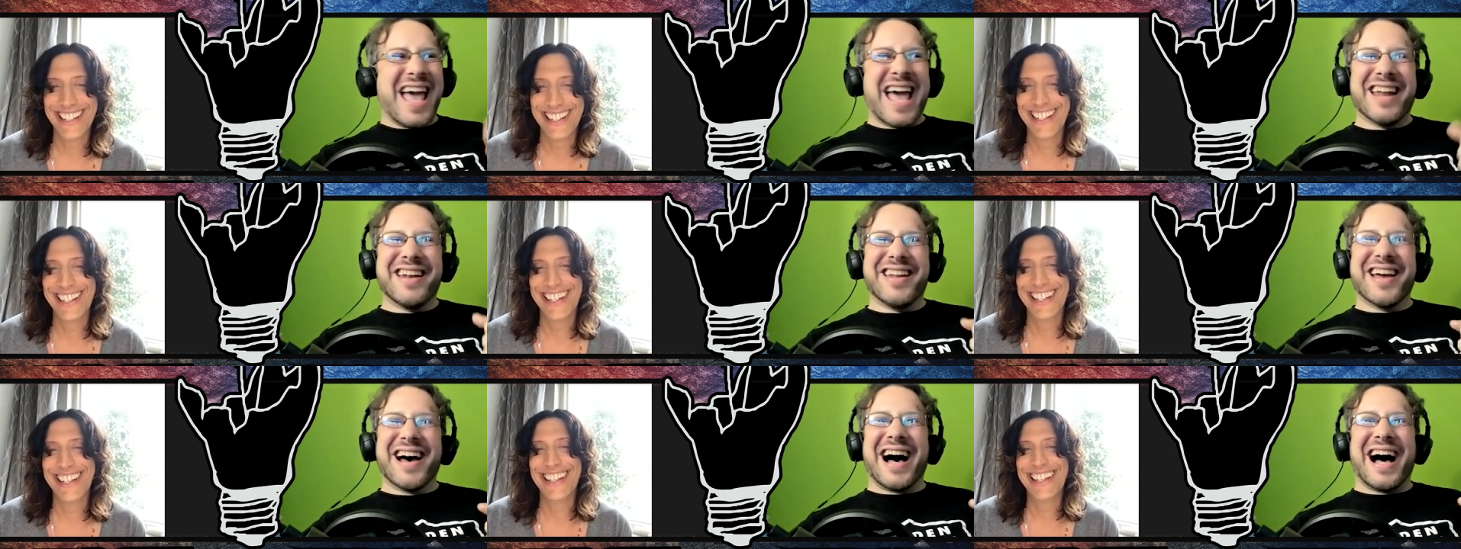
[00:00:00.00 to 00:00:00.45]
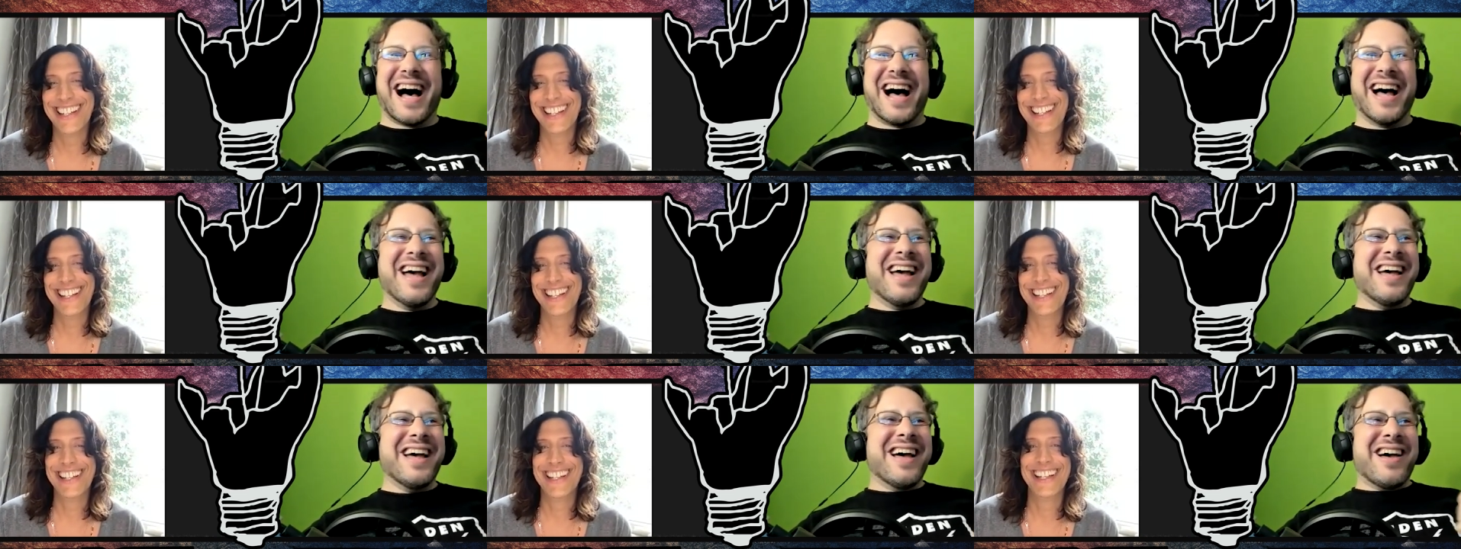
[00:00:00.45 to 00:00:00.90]
Speaker 1: And
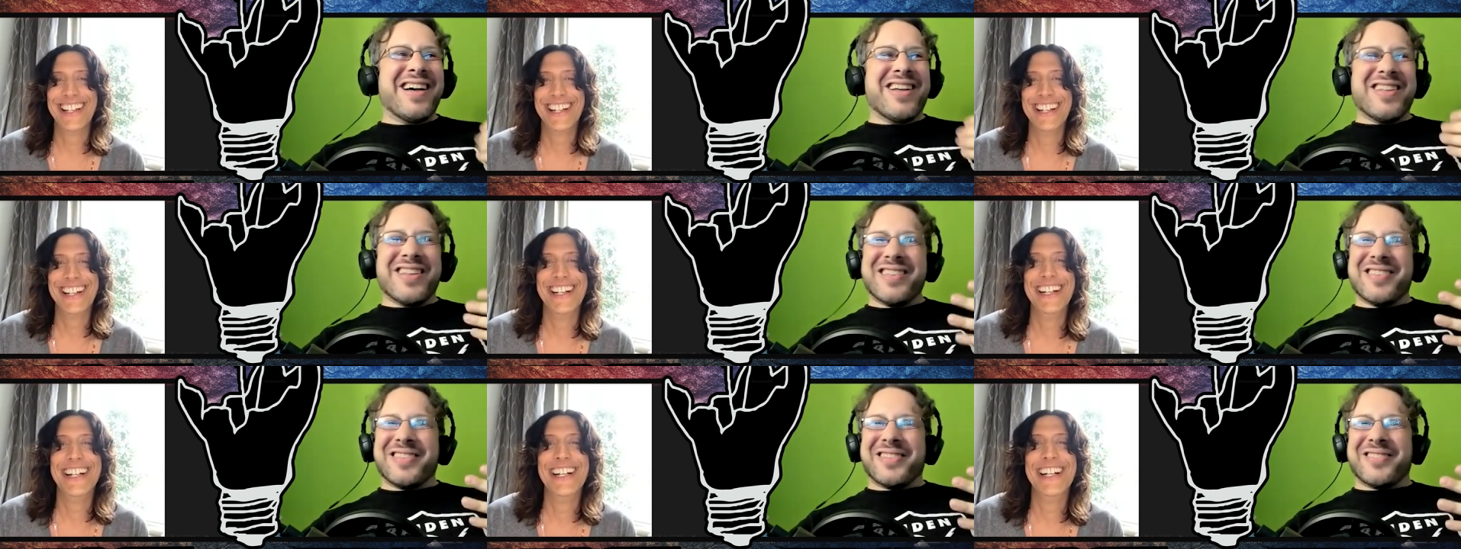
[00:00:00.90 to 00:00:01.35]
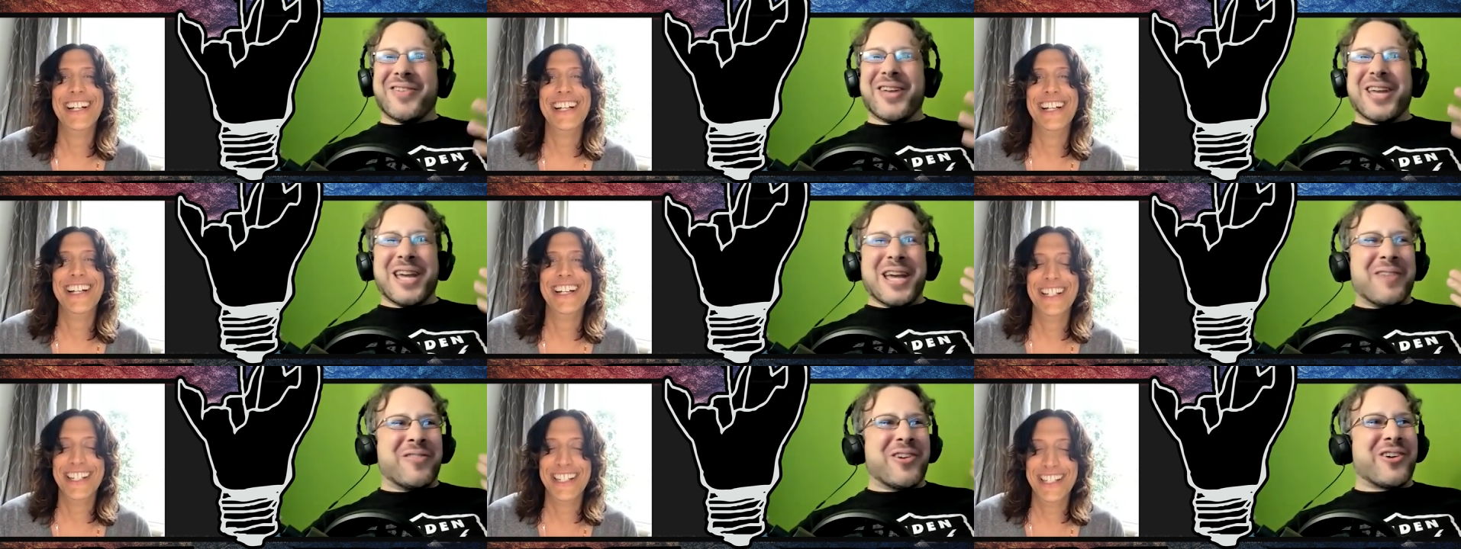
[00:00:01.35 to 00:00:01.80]
uh,
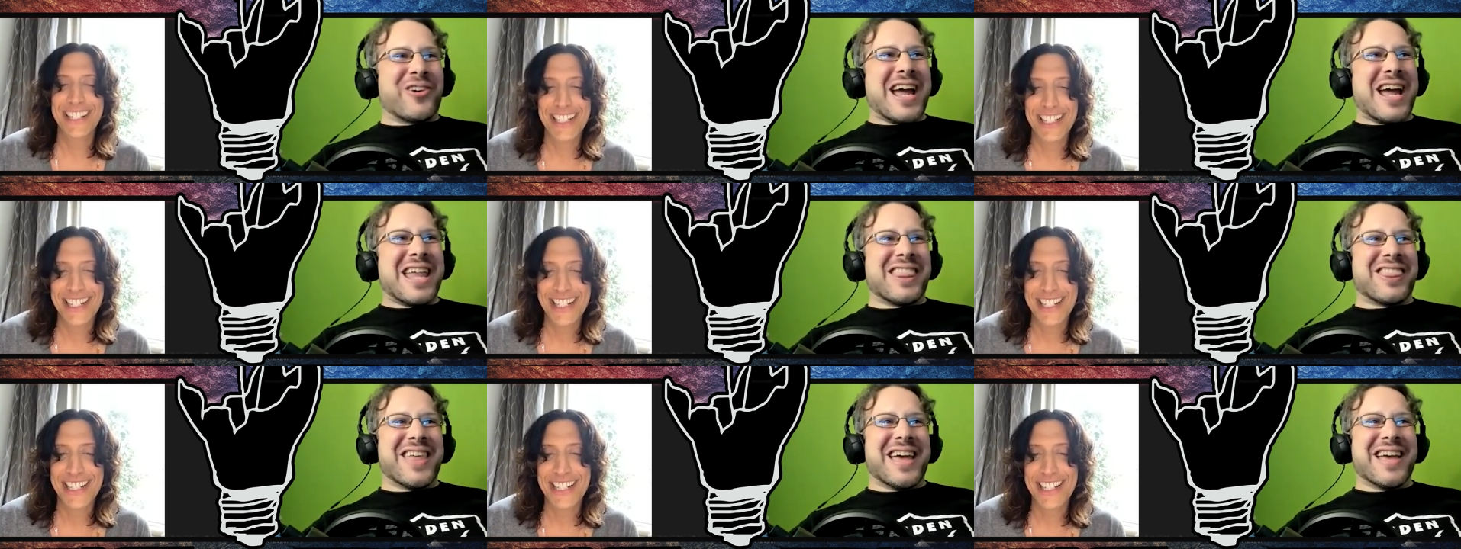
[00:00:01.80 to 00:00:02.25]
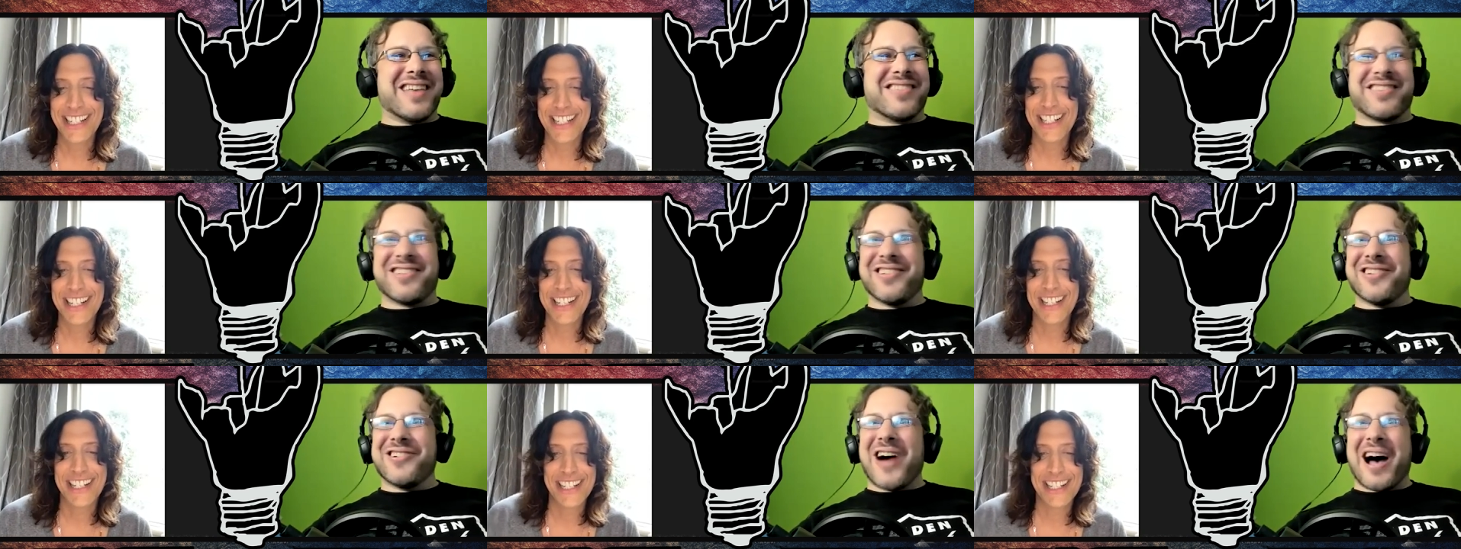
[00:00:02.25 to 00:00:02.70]
speaking of great
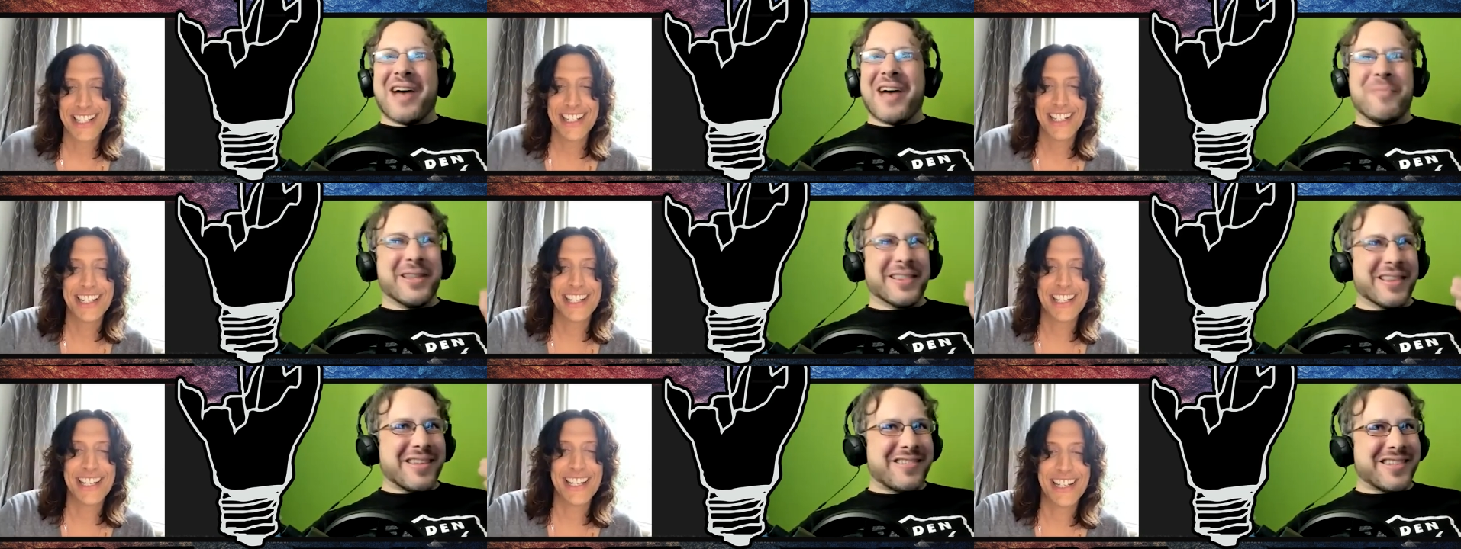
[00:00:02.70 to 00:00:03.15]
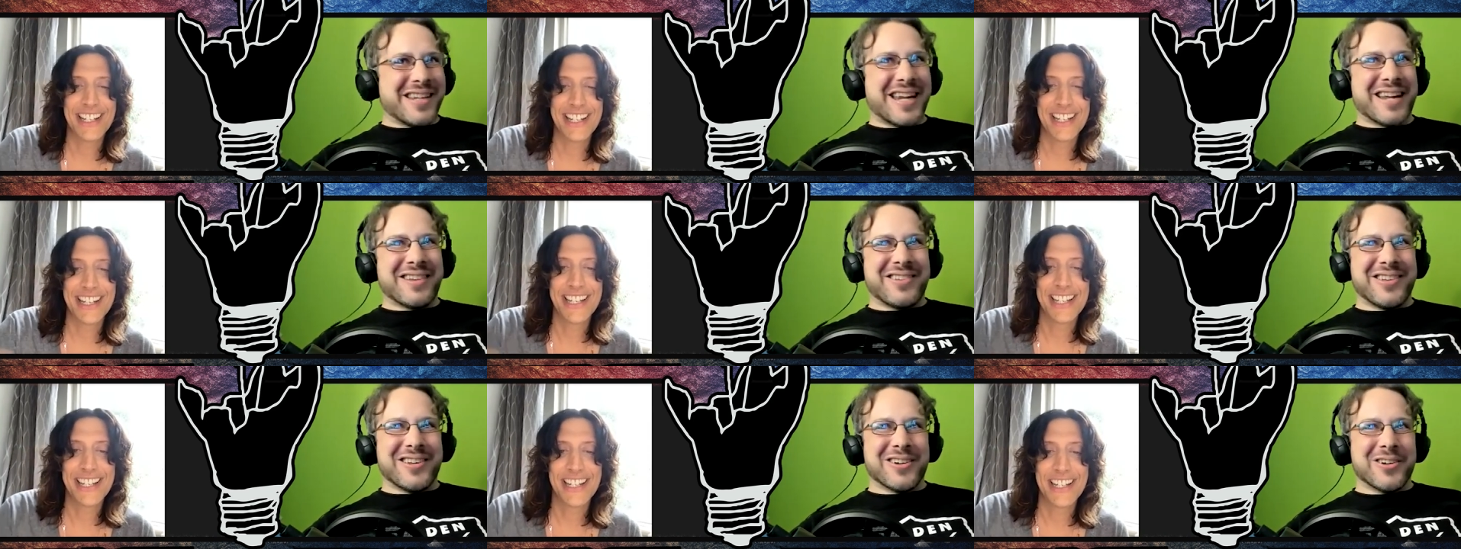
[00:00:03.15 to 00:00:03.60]
things, too, I've been
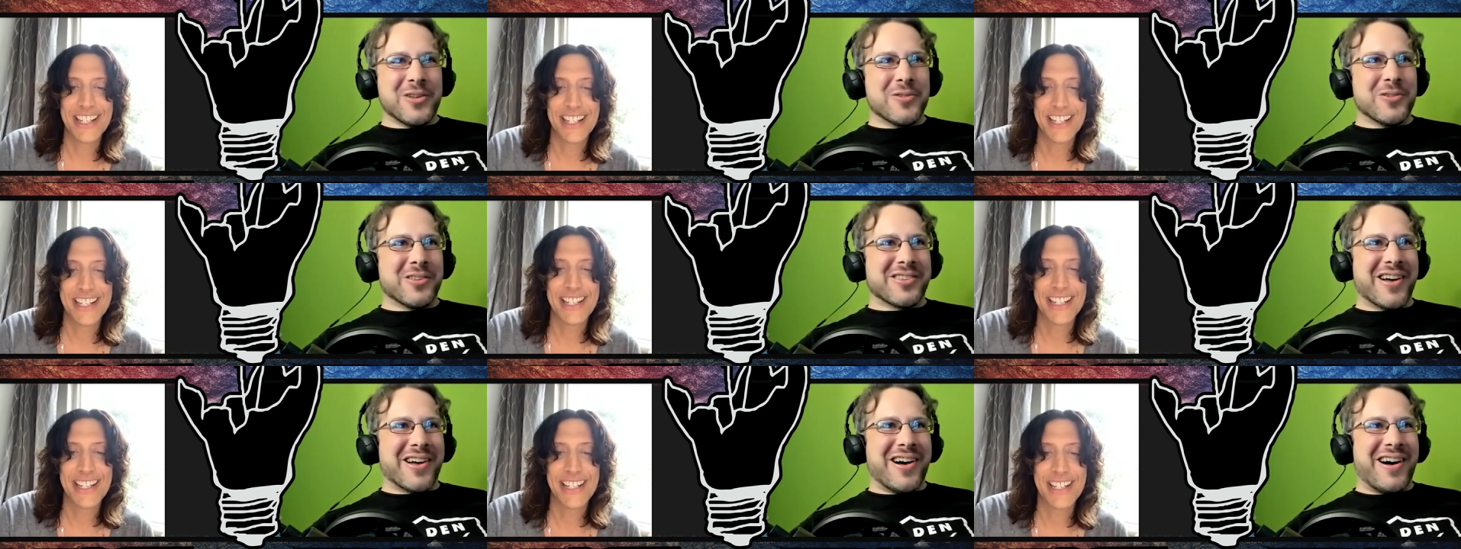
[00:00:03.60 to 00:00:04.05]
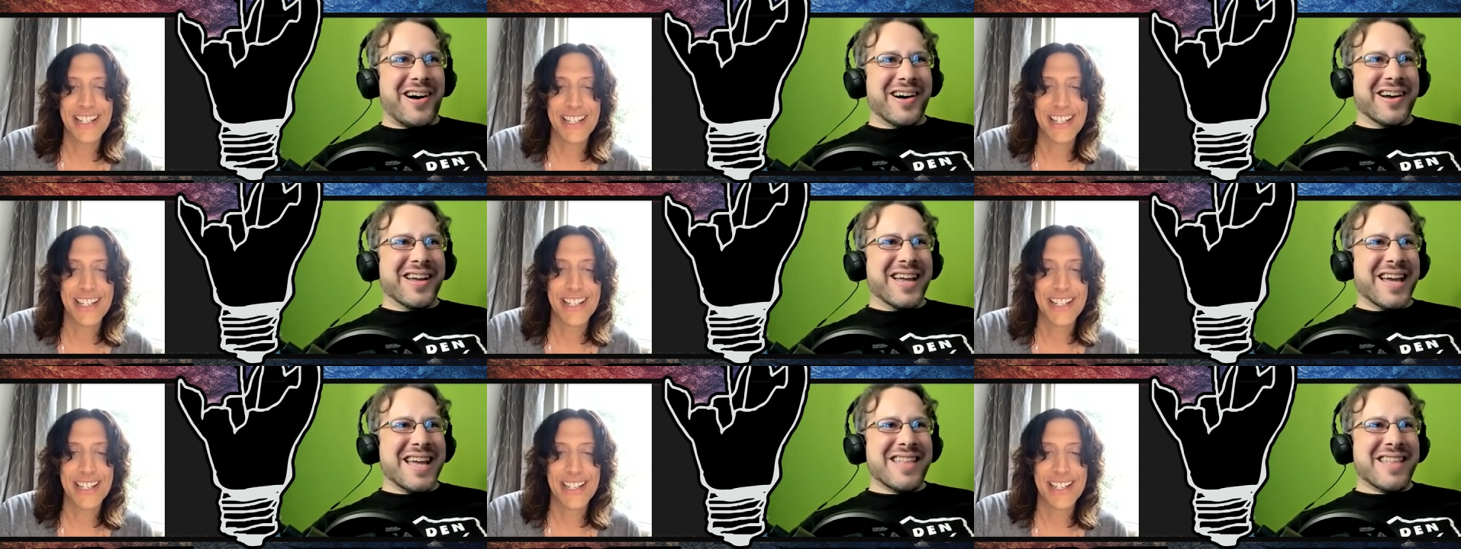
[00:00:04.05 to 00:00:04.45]
listening to your new song.